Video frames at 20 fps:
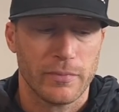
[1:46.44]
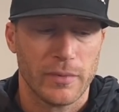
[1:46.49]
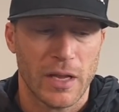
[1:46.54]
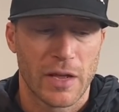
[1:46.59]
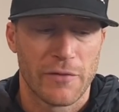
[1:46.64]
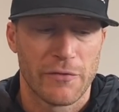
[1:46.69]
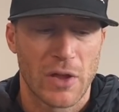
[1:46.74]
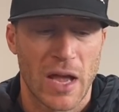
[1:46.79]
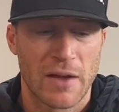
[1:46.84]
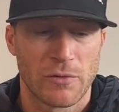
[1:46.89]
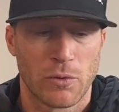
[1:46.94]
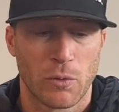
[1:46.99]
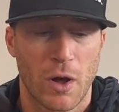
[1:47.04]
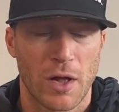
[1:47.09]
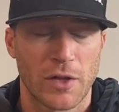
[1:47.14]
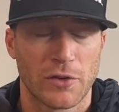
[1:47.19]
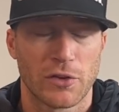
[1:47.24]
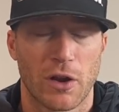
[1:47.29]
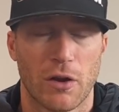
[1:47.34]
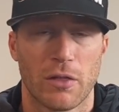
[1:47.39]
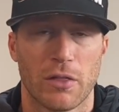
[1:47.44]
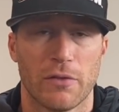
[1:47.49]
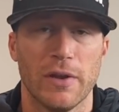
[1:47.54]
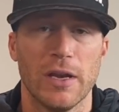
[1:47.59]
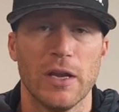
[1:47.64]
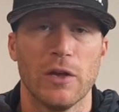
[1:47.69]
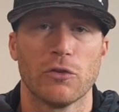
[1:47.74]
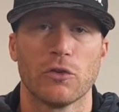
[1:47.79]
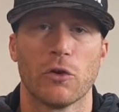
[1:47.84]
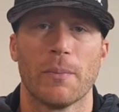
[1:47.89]
if you haven't watched our other
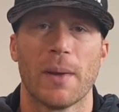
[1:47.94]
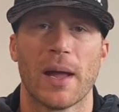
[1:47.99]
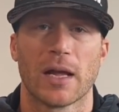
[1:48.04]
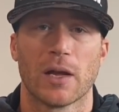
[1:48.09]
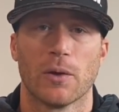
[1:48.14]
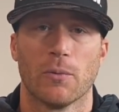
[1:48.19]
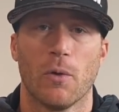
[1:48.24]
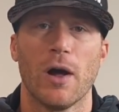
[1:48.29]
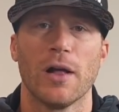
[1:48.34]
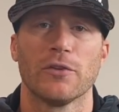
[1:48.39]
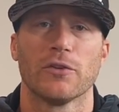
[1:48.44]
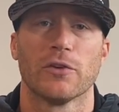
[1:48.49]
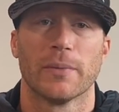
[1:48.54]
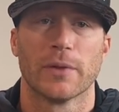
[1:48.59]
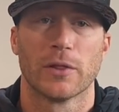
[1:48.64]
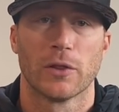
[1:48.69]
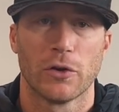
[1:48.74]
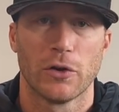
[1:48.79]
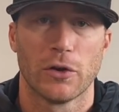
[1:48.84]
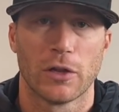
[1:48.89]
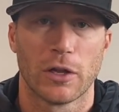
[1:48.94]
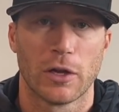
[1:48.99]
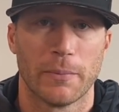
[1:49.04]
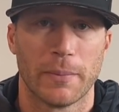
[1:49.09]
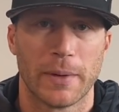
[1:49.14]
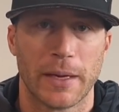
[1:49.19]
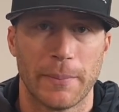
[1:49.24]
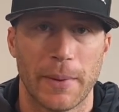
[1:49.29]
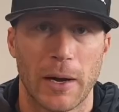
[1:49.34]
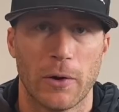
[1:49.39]
videos, go back and watch them and learn a little
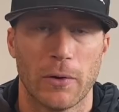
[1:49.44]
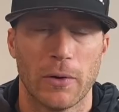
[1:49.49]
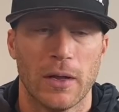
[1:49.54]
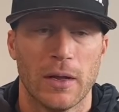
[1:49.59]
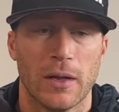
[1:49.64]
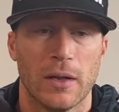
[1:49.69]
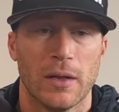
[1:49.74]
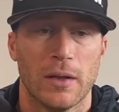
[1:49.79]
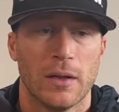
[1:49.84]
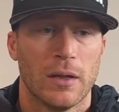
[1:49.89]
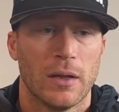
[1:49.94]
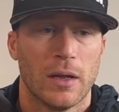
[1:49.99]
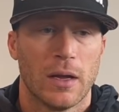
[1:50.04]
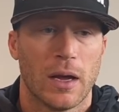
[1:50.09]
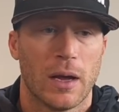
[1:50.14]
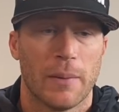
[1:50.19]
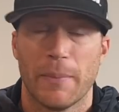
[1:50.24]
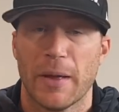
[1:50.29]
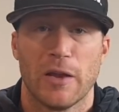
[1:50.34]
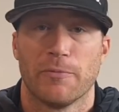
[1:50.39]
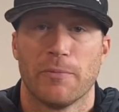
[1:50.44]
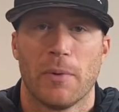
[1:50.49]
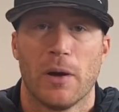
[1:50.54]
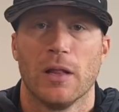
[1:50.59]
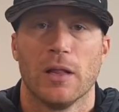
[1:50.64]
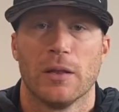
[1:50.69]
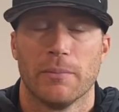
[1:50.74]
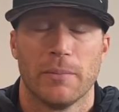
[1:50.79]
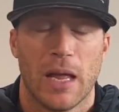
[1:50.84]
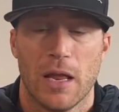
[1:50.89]
bit about Uh,
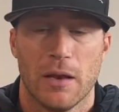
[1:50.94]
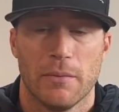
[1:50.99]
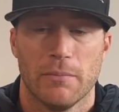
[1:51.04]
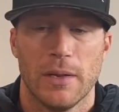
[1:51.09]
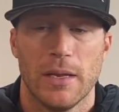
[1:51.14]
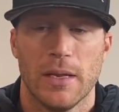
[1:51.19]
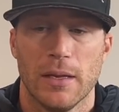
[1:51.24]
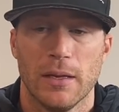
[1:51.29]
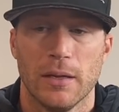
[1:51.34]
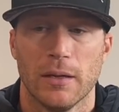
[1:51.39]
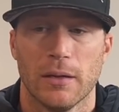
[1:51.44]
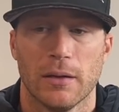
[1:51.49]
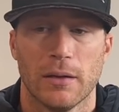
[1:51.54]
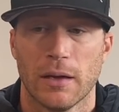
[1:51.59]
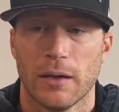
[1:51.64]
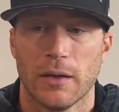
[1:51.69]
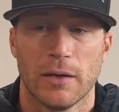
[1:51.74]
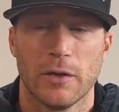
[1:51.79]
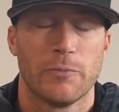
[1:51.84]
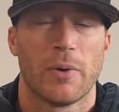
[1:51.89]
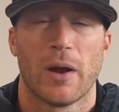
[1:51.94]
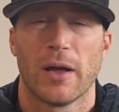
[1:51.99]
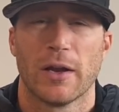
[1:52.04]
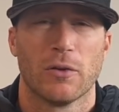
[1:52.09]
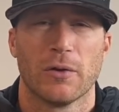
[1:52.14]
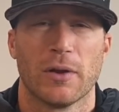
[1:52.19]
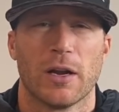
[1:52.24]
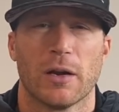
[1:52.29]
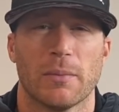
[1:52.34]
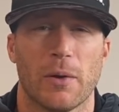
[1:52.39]
baseball and, and me. Uh, you probably
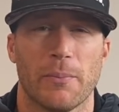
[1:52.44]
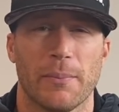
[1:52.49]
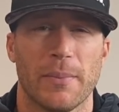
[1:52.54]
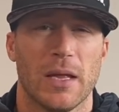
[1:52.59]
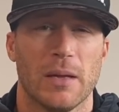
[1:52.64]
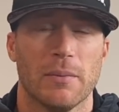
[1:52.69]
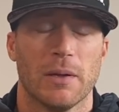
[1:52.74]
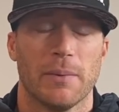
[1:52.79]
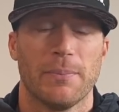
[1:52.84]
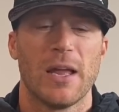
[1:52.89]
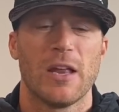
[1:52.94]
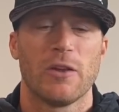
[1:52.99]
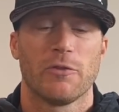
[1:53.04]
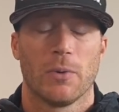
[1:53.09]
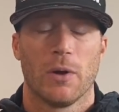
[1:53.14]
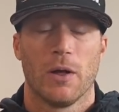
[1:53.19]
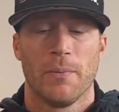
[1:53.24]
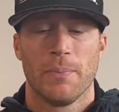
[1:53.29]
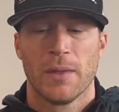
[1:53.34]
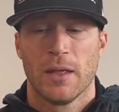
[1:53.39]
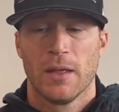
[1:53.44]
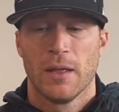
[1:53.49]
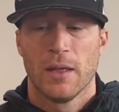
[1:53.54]
don't care about me, but baseball.